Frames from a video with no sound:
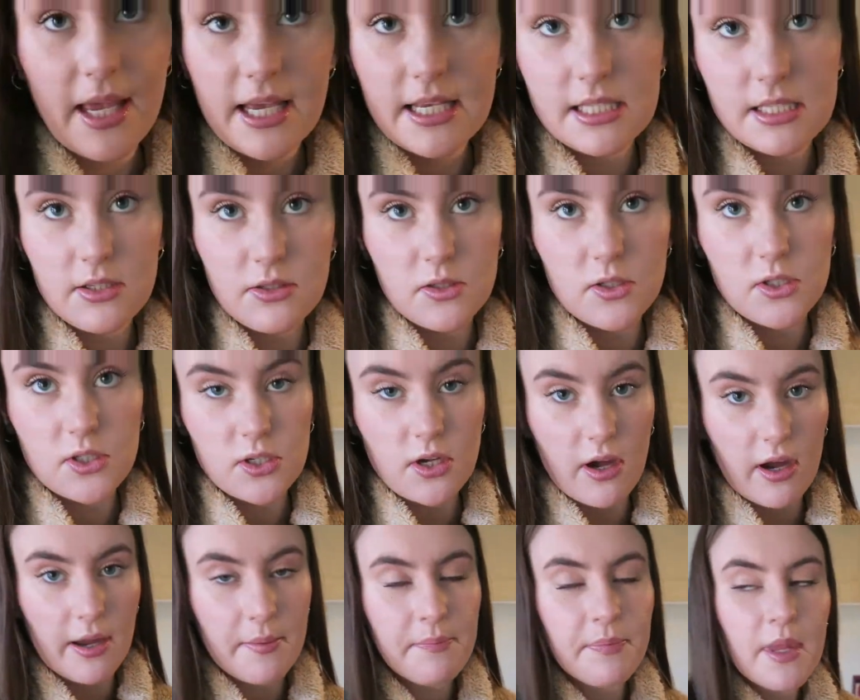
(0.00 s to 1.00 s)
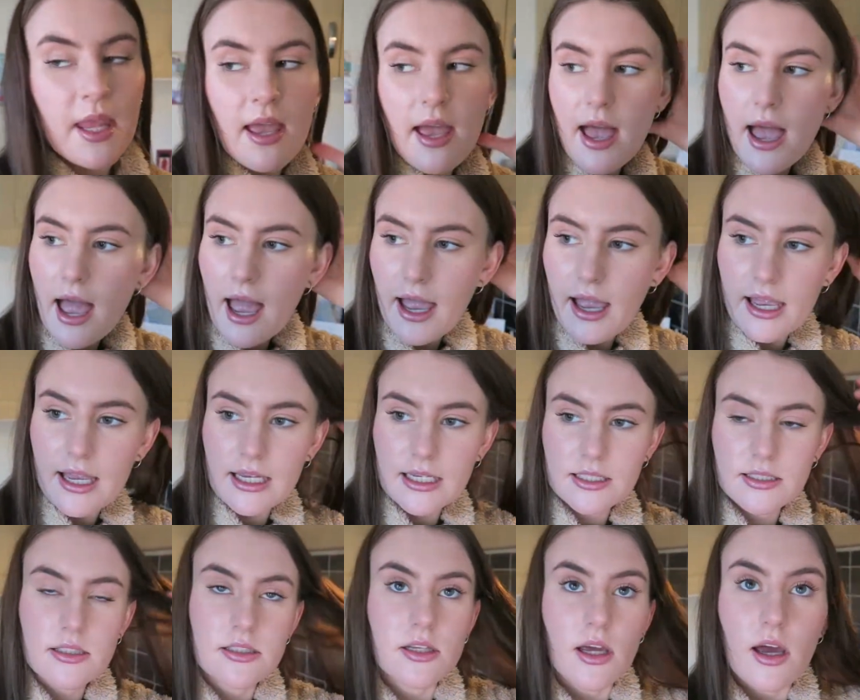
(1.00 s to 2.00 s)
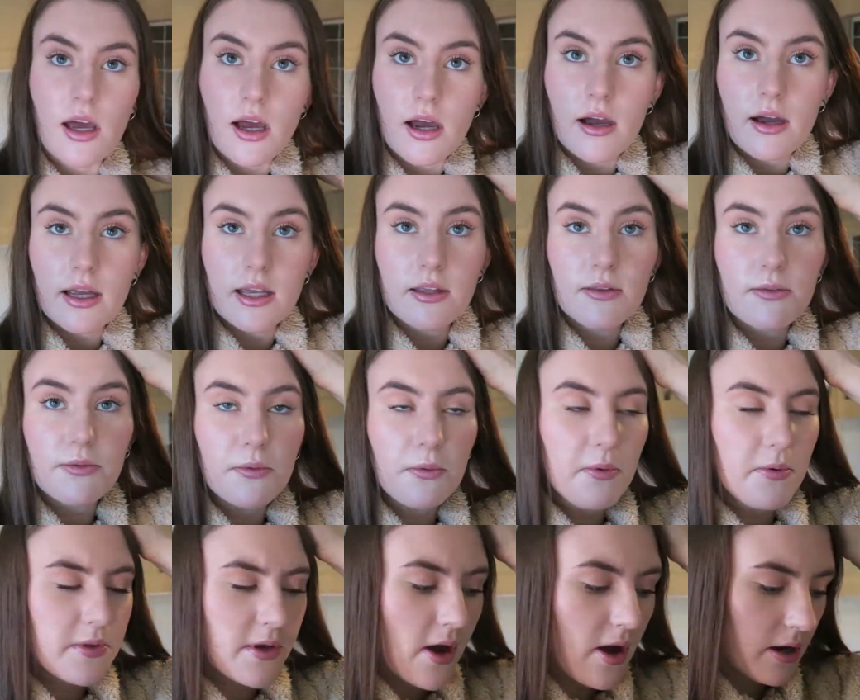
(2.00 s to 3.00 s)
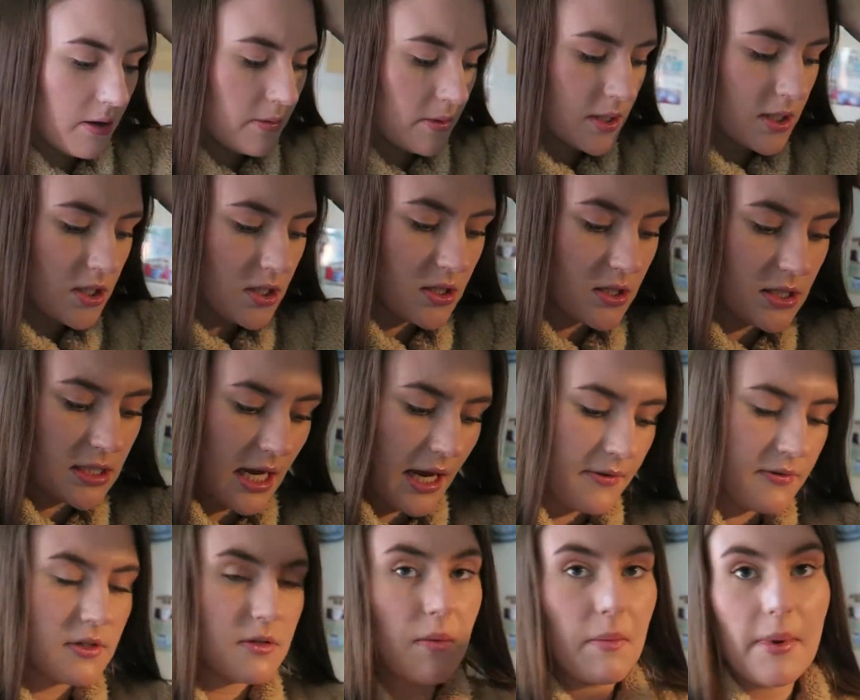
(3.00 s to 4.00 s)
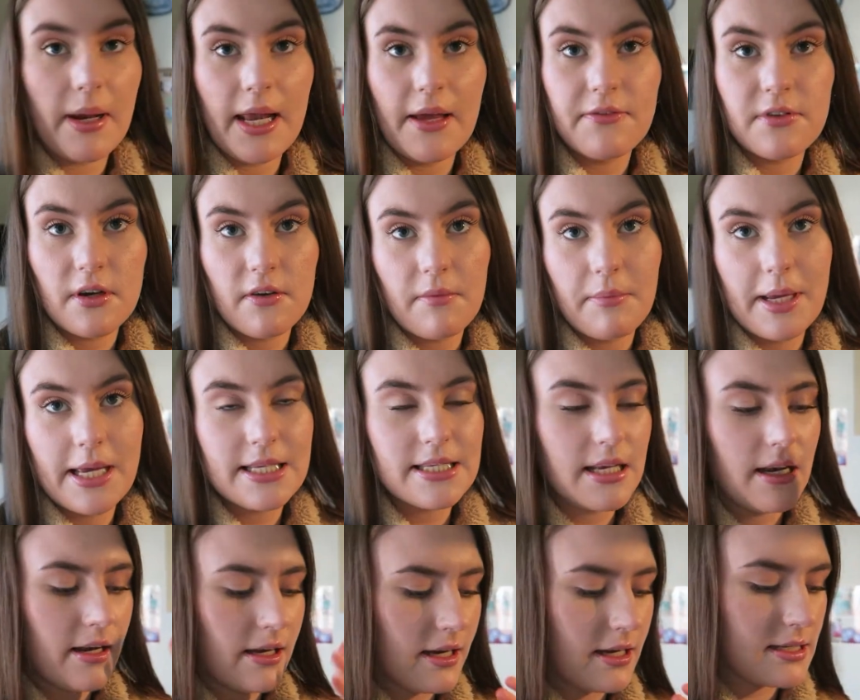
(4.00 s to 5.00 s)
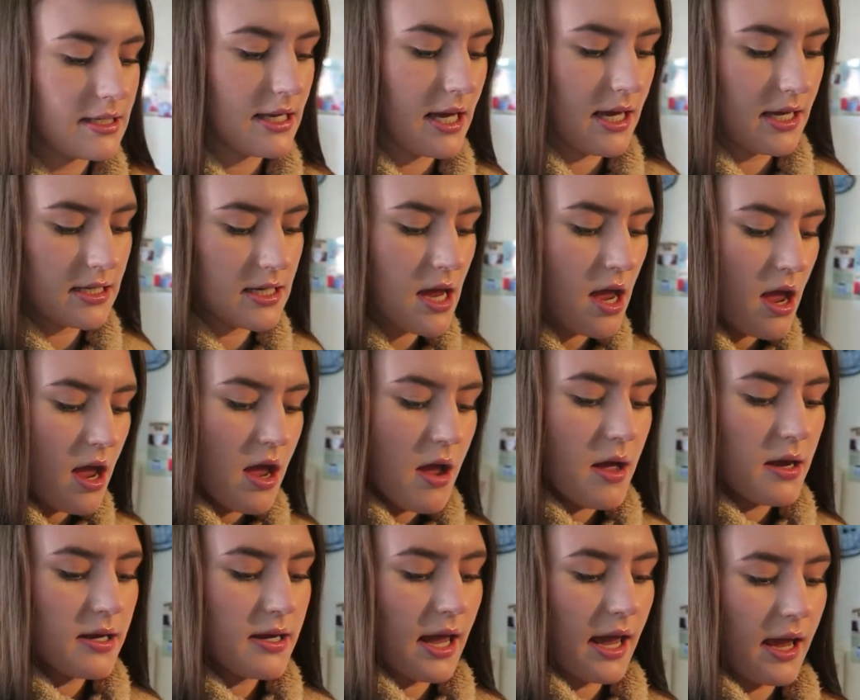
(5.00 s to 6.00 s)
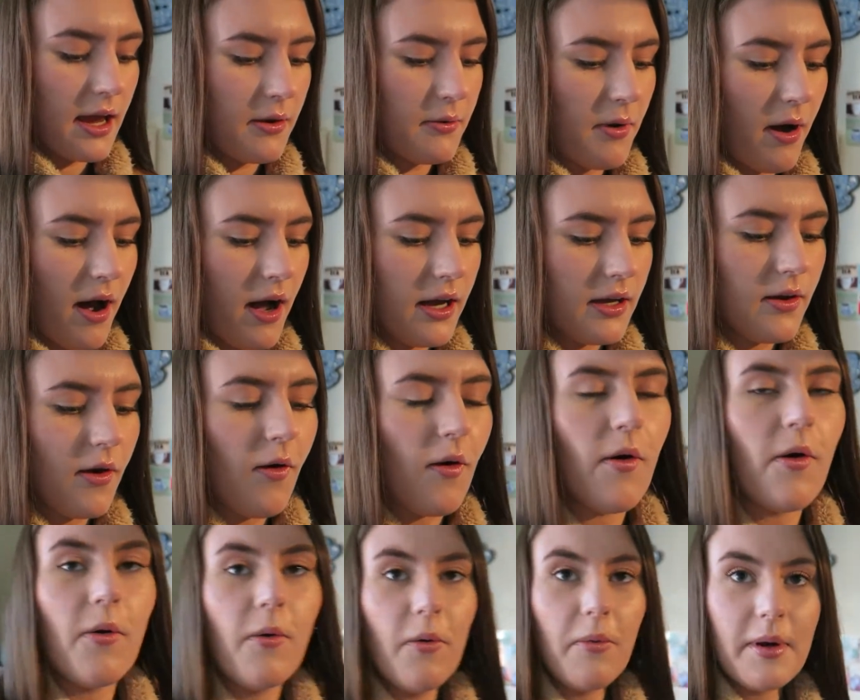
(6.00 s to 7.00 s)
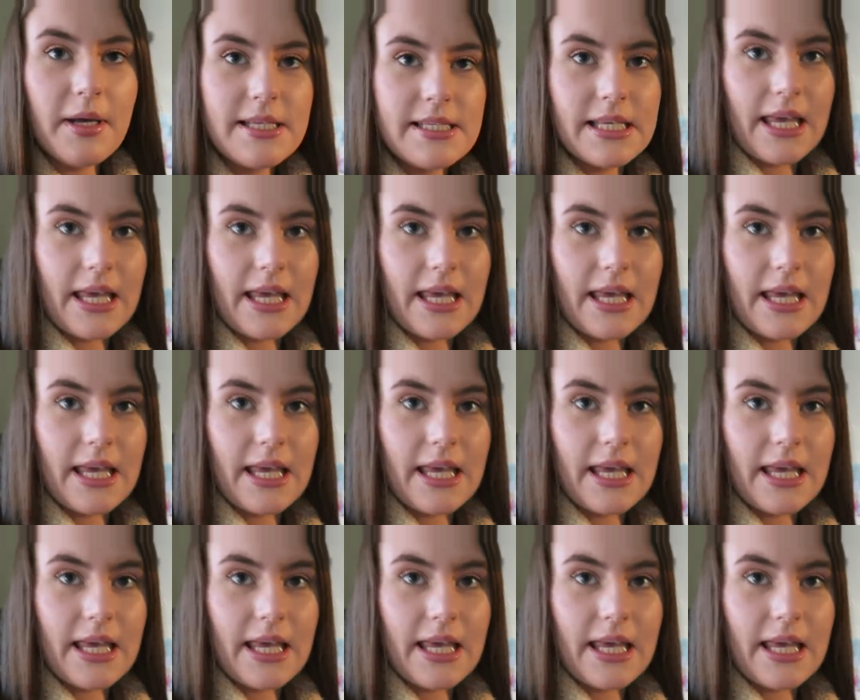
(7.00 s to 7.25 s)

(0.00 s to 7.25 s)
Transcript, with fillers: it's lunchtime, and I thought that I would just have some of my leftover pizza like I said. Now I always